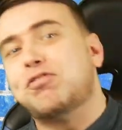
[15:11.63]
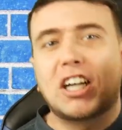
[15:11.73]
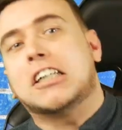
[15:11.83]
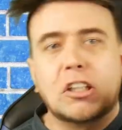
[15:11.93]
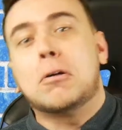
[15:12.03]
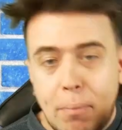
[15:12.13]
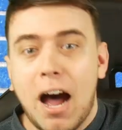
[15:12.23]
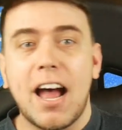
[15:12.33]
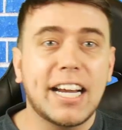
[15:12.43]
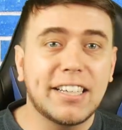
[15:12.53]
fuck our
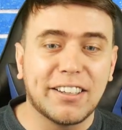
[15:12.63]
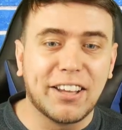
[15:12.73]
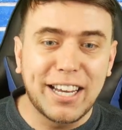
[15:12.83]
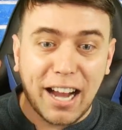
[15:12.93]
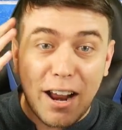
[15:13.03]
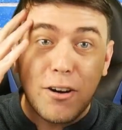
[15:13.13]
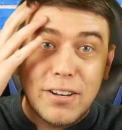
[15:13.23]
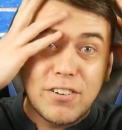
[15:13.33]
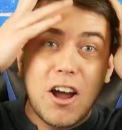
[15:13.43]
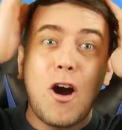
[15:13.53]
mind like i don't
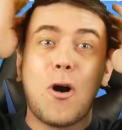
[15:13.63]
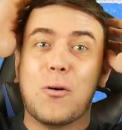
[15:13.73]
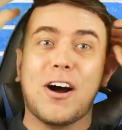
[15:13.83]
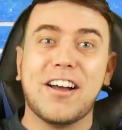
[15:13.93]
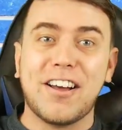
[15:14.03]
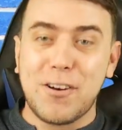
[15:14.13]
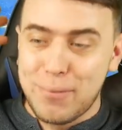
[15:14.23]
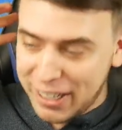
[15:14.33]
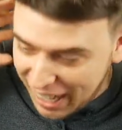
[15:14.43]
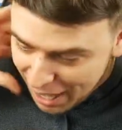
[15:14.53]
even know oh
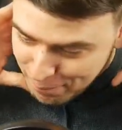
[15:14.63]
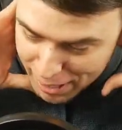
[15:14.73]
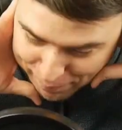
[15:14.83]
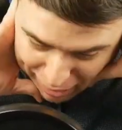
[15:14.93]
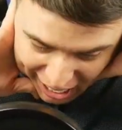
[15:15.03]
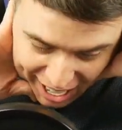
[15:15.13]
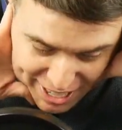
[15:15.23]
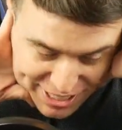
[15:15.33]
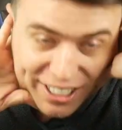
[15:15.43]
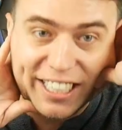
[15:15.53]
my i my, my head
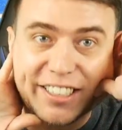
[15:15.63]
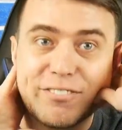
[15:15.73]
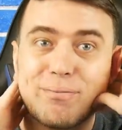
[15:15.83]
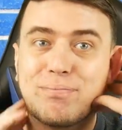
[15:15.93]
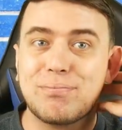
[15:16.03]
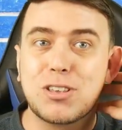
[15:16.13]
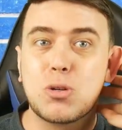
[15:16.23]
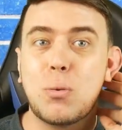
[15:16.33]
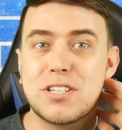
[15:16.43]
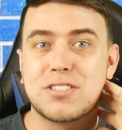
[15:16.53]
is like
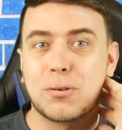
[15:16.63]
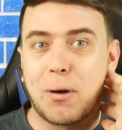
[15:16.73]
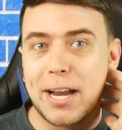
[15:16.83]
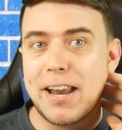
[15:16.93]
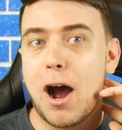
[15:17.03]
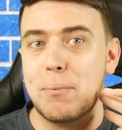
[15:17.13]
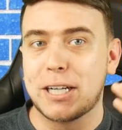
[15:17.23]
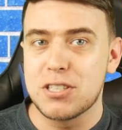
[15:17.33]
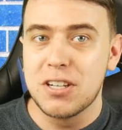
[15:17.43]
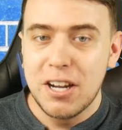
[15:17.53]
twisted right now
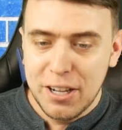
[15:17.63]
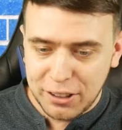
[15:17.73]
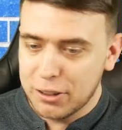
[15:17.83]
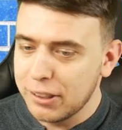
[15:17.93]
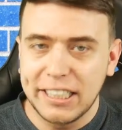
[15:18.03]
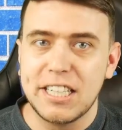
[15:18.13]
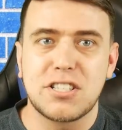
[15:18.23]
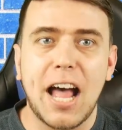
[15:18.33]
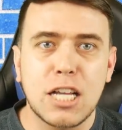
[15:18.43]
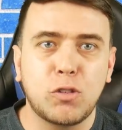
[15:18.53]
because literally
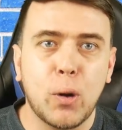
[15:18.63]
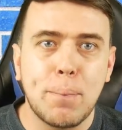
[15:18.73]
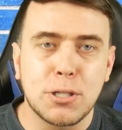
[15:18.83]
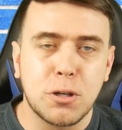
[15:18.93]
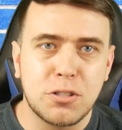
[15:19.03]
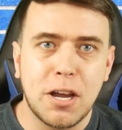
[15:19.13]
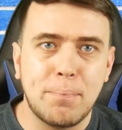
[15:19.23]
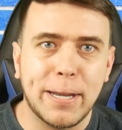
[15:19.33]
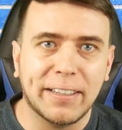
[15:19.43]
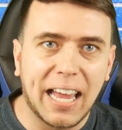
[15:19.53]
these last few episodes
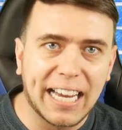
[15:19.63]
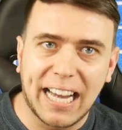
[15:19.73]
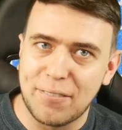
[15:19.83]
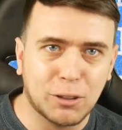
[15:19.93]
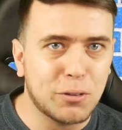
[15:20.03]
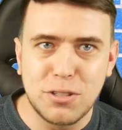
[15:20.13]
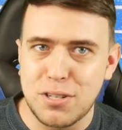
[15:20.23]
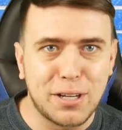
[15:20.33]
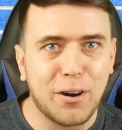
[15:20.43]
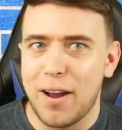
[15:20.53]
have been like
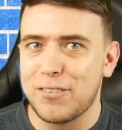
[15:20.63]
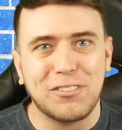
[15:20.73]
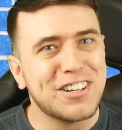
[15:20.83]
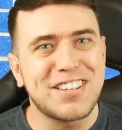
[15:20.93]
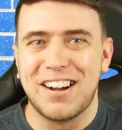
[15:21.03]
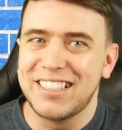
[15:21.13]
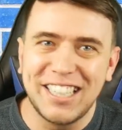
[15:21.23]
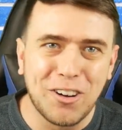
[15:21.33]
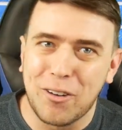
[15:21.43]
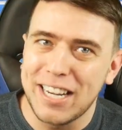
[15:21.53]
everyone's, you know, everyone's
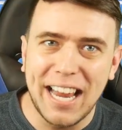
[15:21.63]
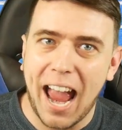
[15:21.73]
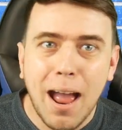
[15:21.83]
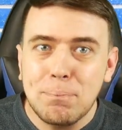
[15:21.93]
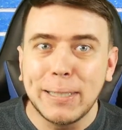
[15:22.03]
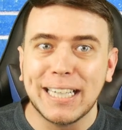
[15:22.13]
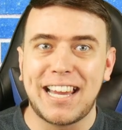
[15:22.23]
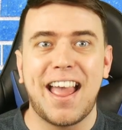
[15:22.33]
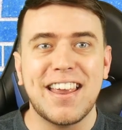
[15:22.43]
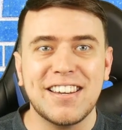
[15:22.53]
hunky dory and happy
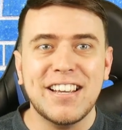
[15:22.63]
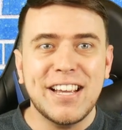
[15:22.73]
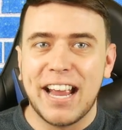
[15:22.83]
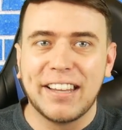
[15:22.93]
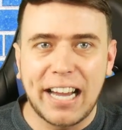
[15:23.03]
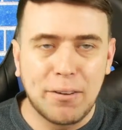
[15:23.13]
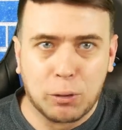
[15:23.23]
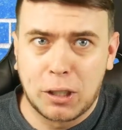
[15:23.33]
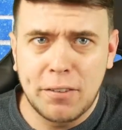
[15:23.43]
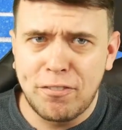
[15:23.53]
again, and like
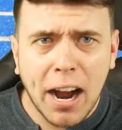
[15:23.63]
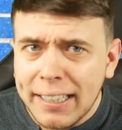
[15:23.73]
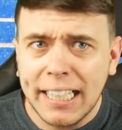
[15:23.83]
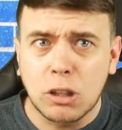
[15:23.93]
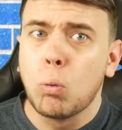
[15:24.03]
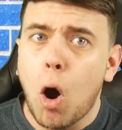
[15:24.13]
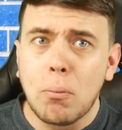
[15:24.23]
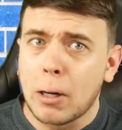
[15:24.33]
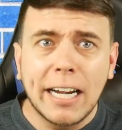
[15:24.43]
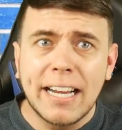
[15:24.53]
we're gonna finally get to Wall
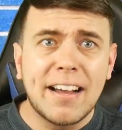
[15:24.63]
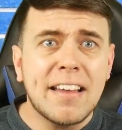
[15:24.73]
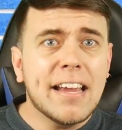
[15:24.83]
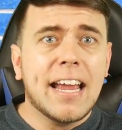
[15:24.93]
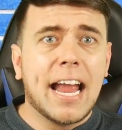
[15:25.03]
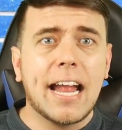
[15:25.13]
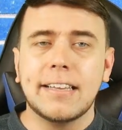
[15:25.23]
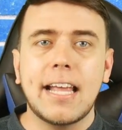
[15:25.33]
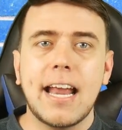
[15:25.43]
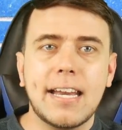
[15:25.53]
Maria,
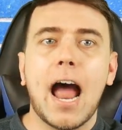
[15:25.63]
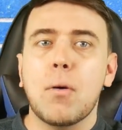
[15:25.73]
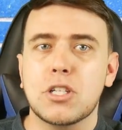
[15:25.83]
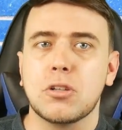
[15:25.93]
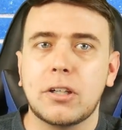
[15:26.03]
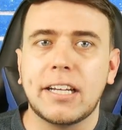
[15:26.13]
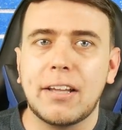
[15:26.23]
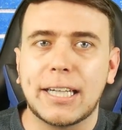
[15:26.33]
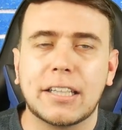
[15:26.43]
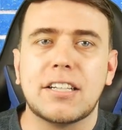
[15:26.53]
and then now it's looking
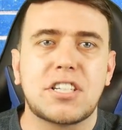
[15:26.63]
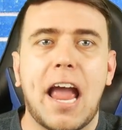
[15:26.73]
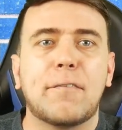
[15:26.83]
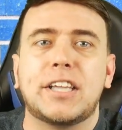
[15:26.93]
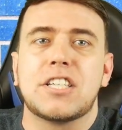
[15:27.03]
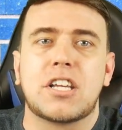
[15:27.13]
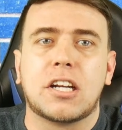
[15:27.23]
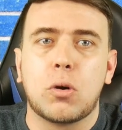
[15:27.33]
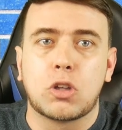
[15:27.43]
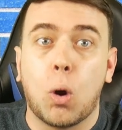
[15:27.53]
like that it's everything's
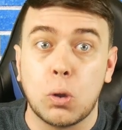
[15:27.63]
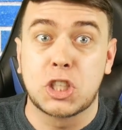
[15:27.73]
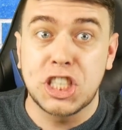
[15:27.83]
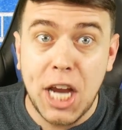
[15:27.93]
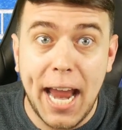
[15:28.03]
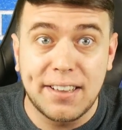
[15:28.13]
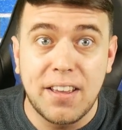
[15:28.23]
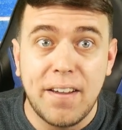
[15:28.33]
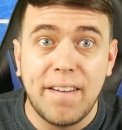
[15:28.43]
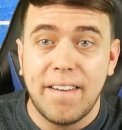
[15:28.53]
gonna go to total shit.
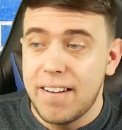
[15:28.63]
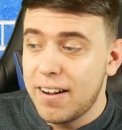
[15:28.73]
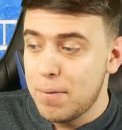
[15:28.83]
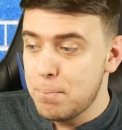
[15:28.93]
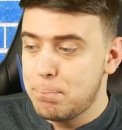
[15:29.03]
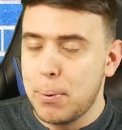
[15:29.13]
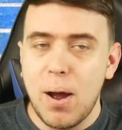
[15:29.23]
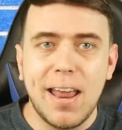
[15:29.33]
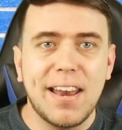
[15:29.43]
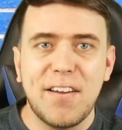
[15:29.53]

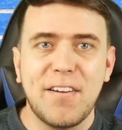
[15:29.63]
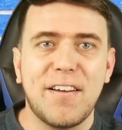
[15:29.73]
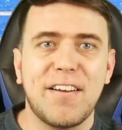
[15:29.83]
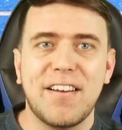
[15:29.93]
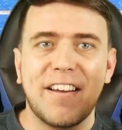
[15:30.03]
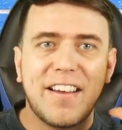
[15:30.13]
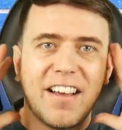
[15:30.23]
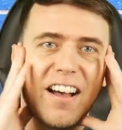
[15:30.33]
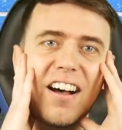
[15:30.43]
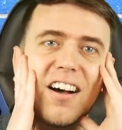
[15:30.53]
But
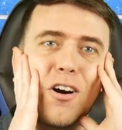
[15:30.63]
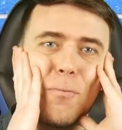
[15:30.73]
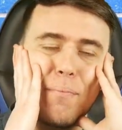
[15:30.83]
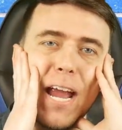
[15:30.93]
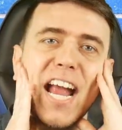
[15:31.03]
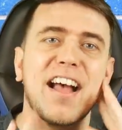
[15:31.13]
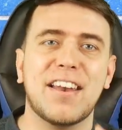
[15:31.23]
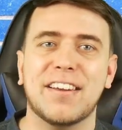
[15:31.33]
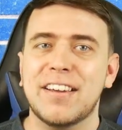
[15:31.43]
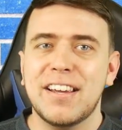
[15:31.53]
oh
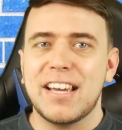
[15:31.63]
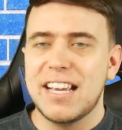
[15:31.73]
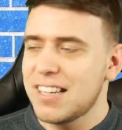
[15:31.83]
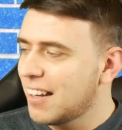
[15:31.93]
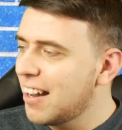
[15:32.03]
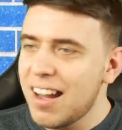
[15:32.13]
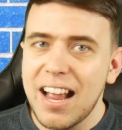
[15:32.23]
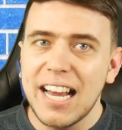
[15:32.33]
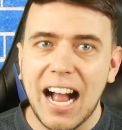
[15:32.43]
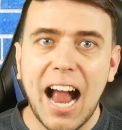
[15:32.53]
man, it,
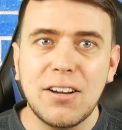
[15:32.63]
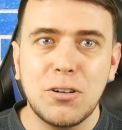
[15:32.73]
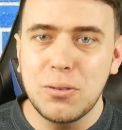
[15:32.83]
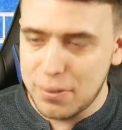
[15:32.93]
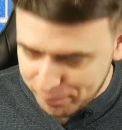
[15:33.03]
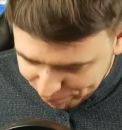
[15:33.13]
I I don't.